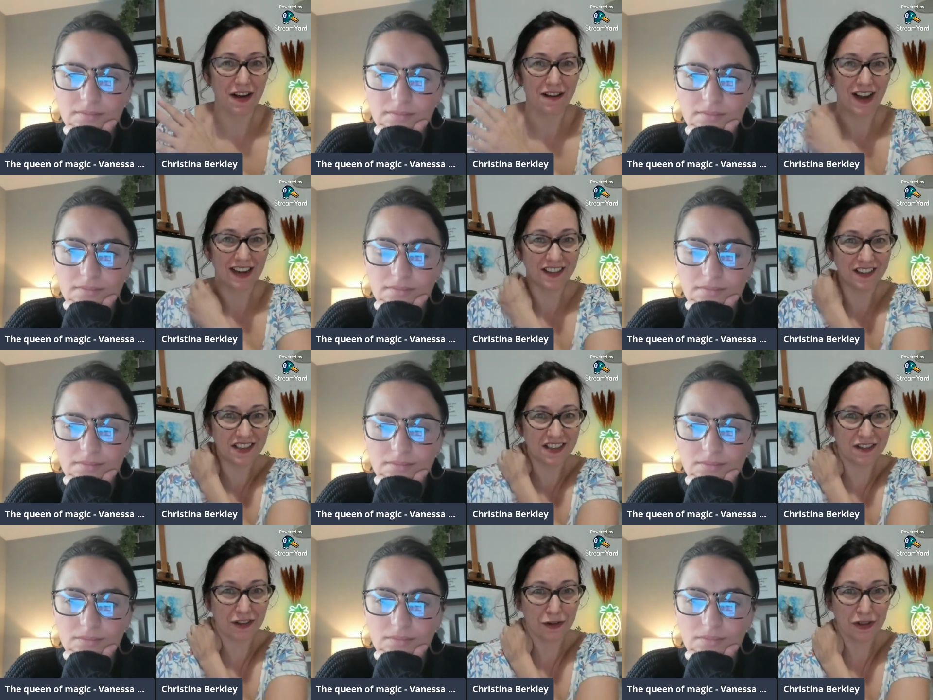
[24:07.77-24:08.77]
Speaker 1: you have access to
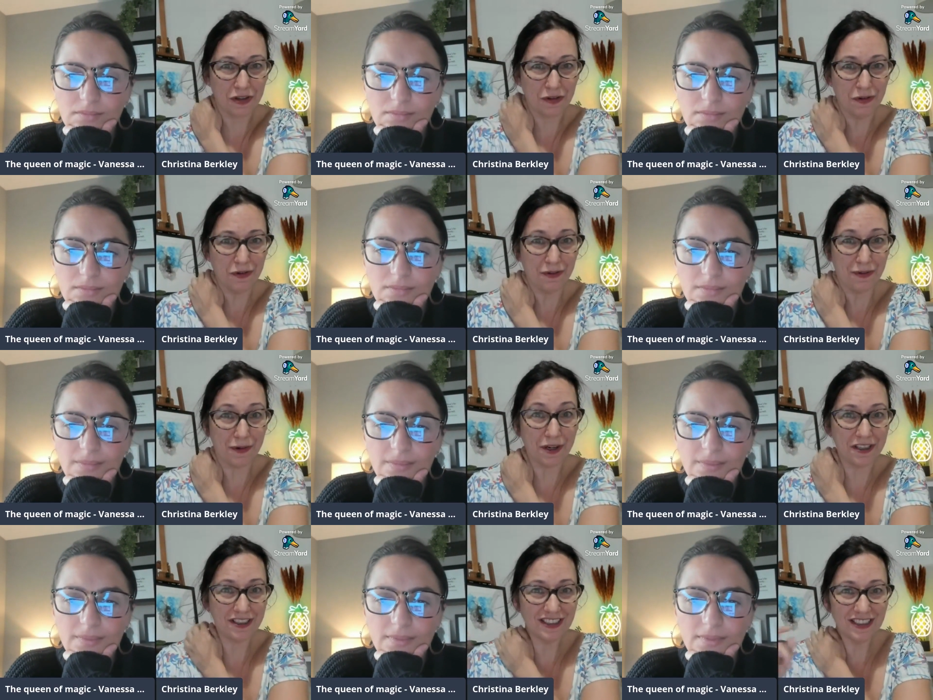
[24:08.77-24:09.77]
this whole new
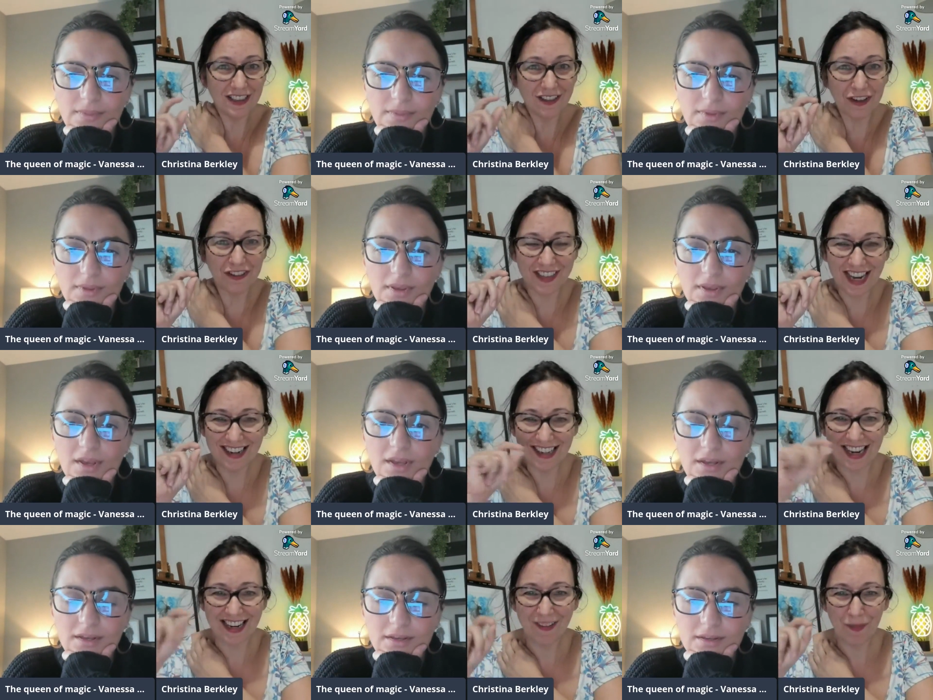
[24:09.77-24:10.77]
world so it's kind
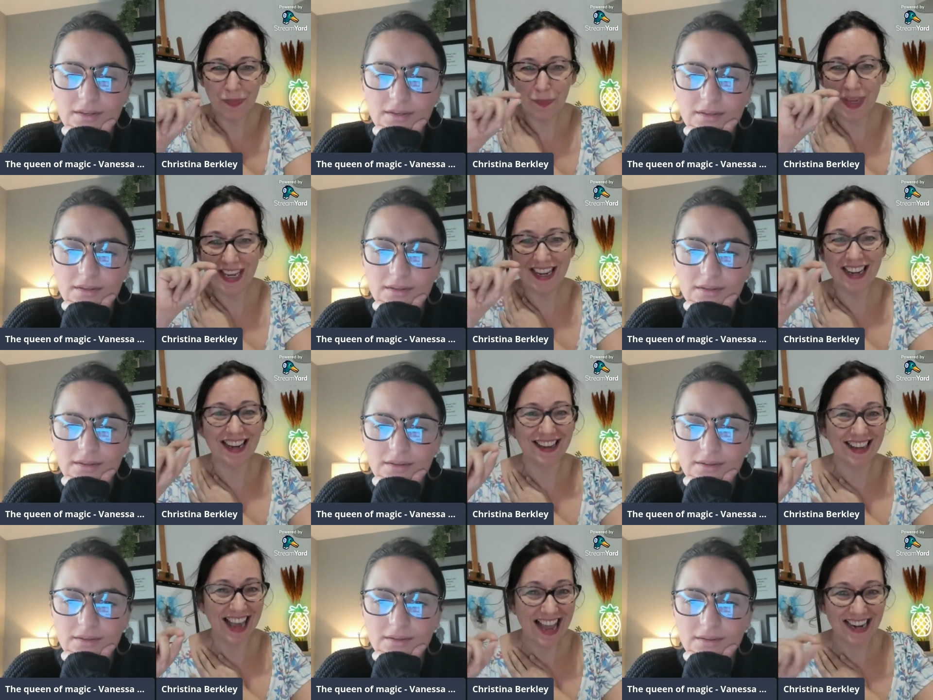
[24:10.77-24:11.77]
of like
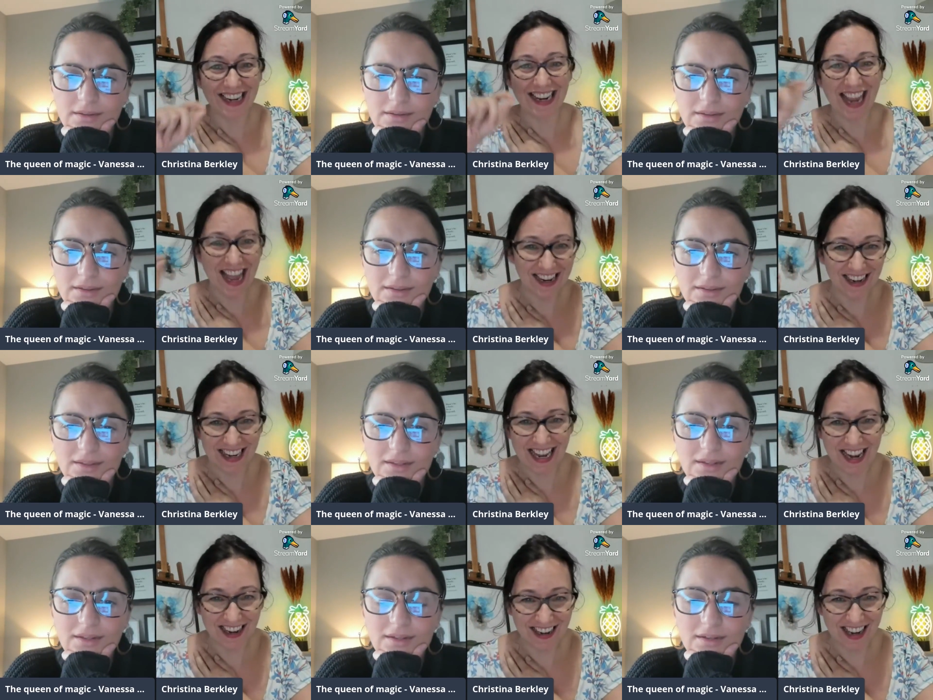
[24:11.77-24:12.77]
beginning again and again and
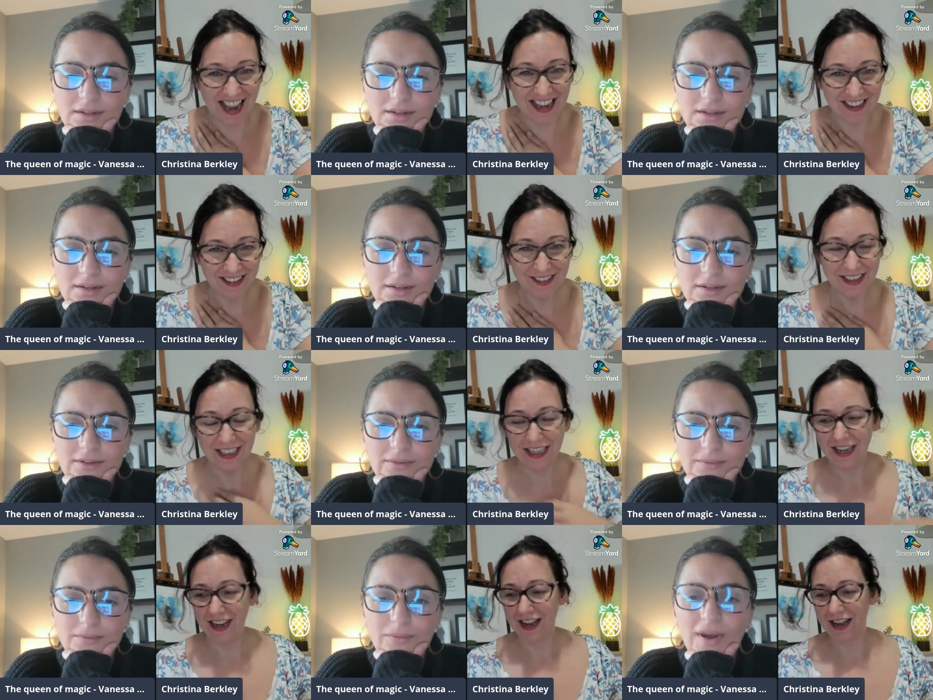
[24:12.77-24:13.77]
again and again.
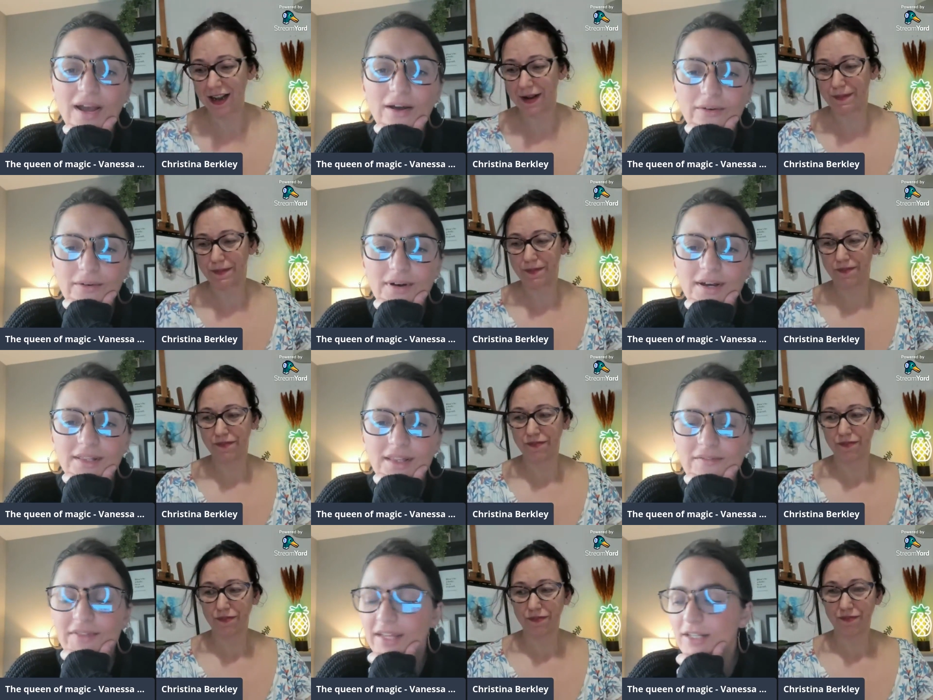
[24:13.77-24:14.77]
Speaker 2: Wow, um, I
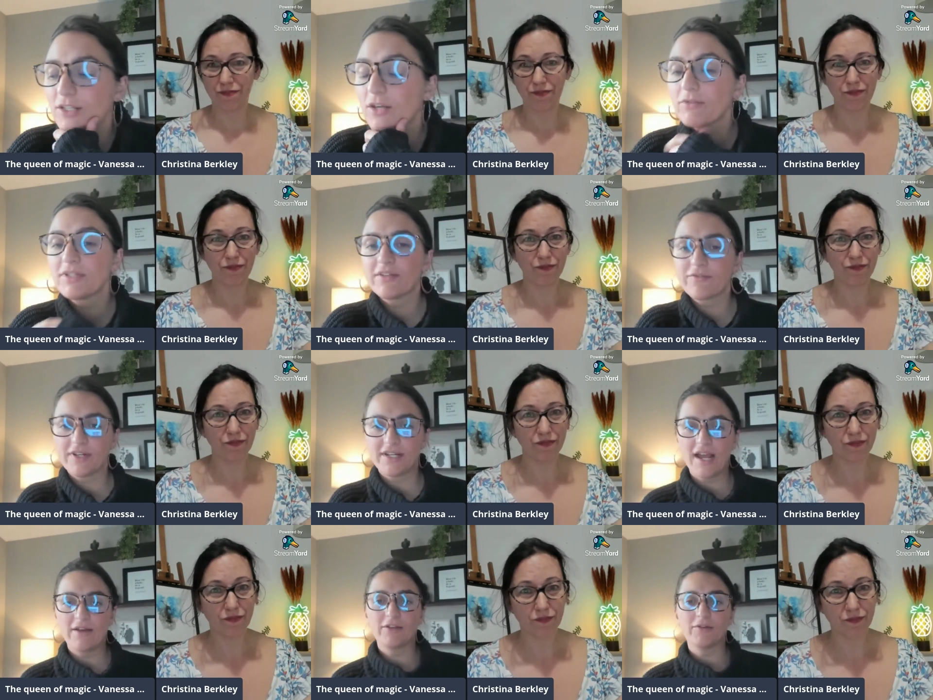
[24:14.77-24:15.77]
love that. It's so different.
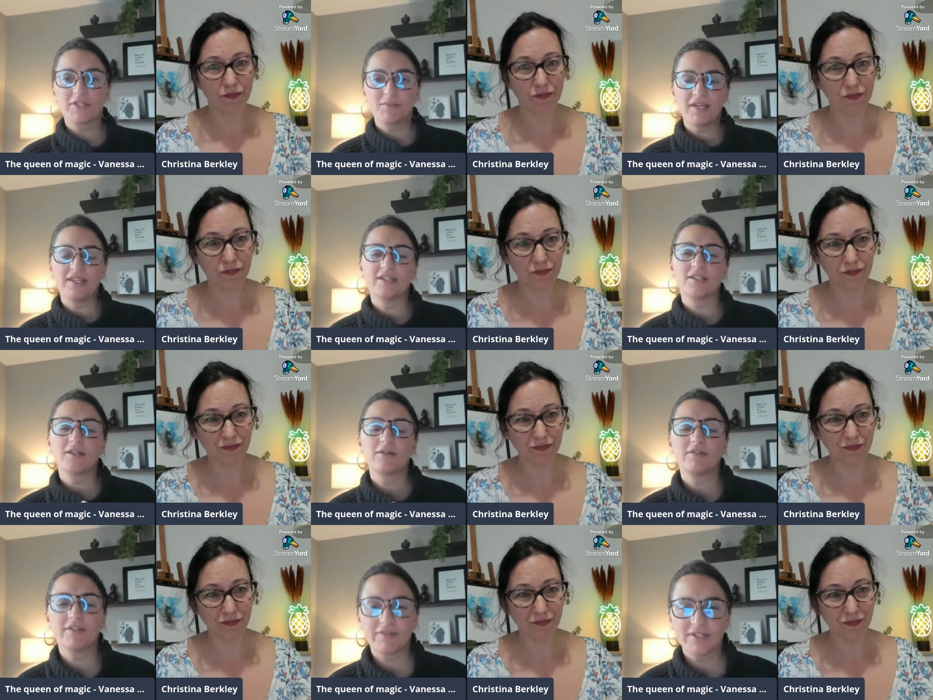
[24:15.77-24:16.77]
How you explained it is so
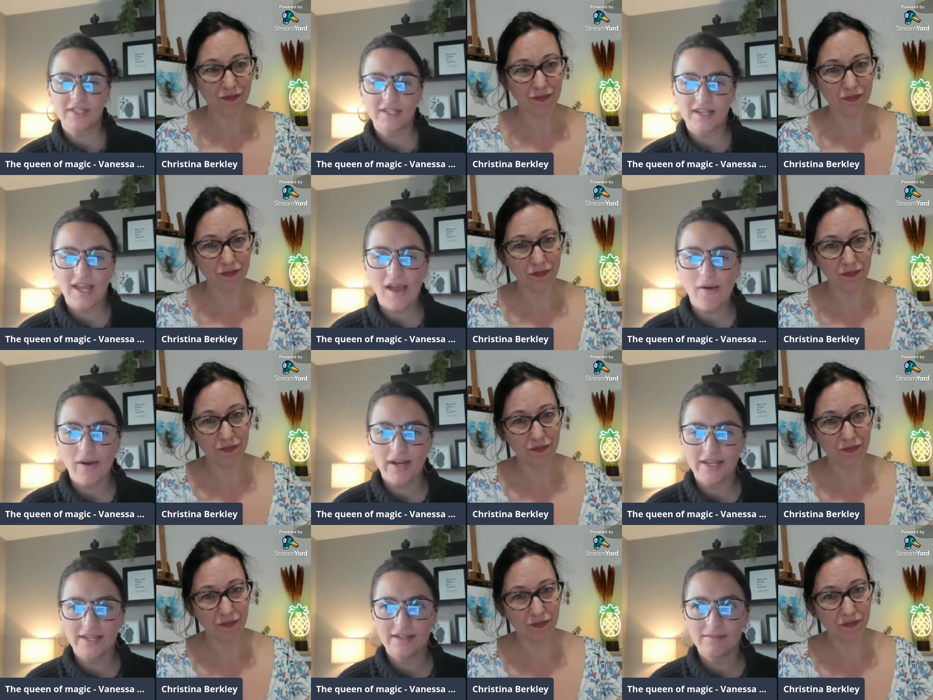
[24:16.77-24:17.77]
different than how
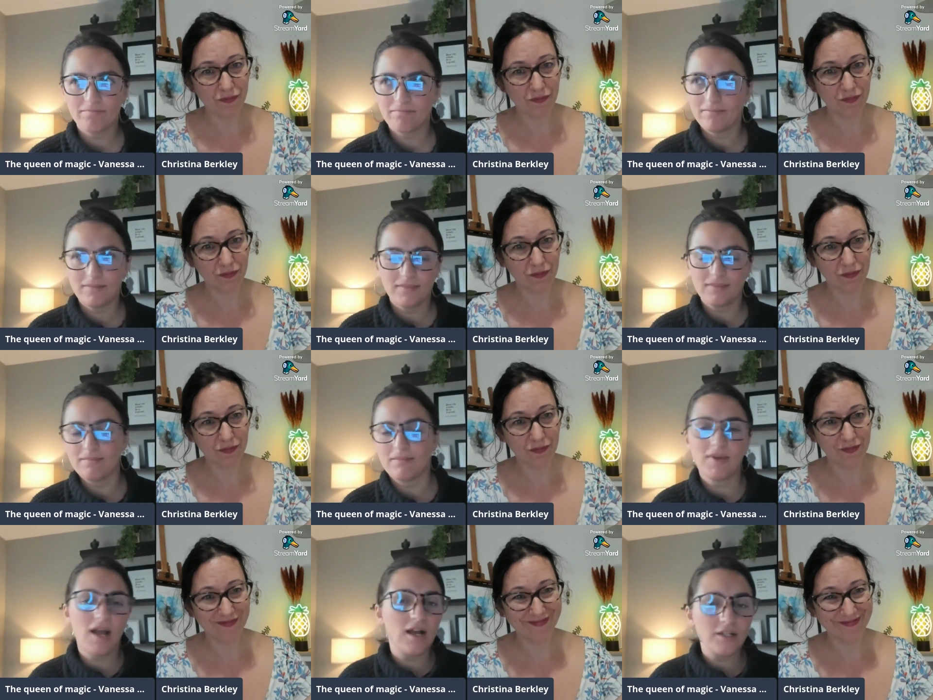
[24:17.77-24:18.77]
I
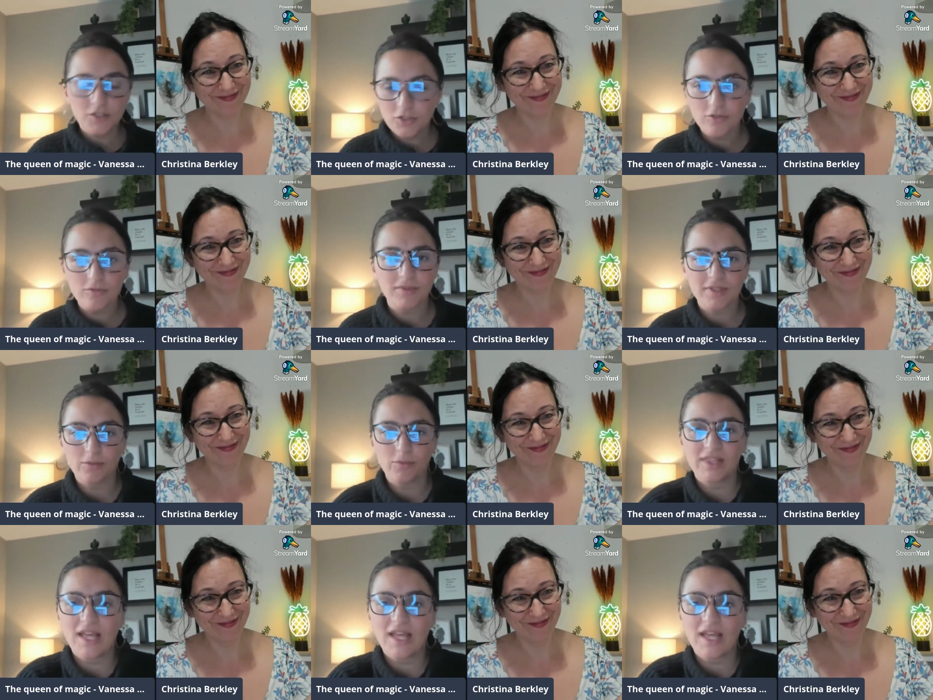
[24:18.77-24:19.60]
assumed what